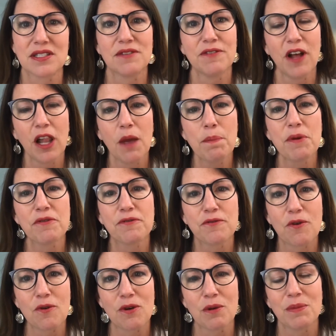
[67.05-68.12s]
Develop a
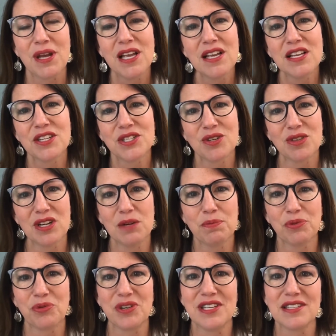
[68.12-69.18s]
form so that
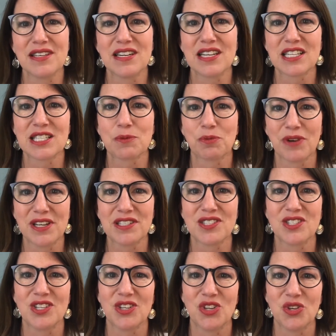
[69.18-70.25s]
employees can express
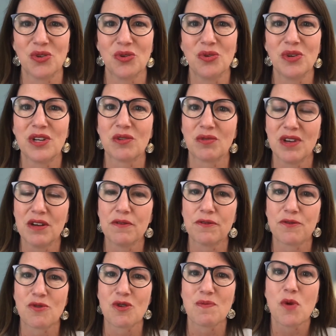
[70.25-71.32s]
to you in written
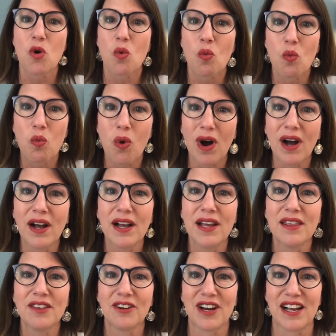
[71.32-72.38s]
form
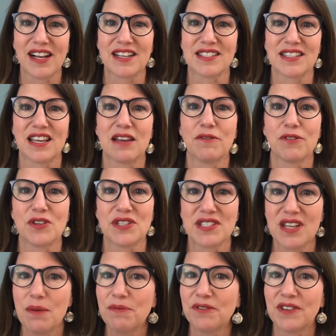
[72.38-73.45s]
why they're asking for
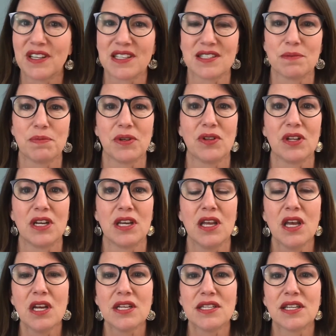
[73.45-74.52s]
some
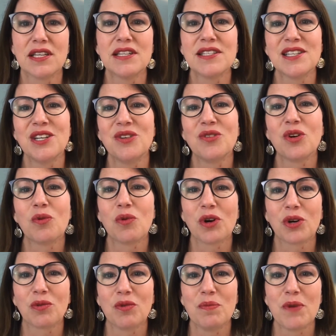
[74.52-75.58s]
flexibility to continue to
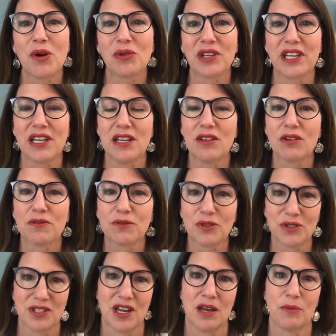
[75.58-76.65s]
work remotely, either
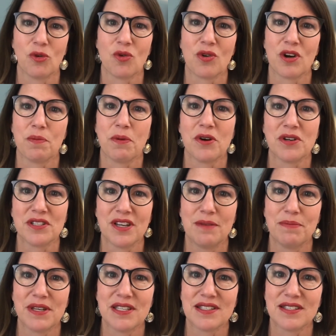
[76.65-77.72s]
full time or on a part
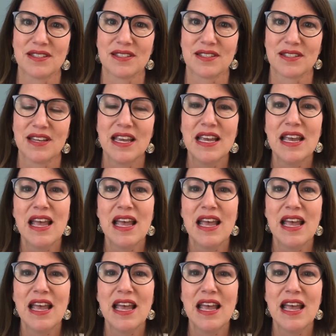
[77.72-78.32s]
time basis.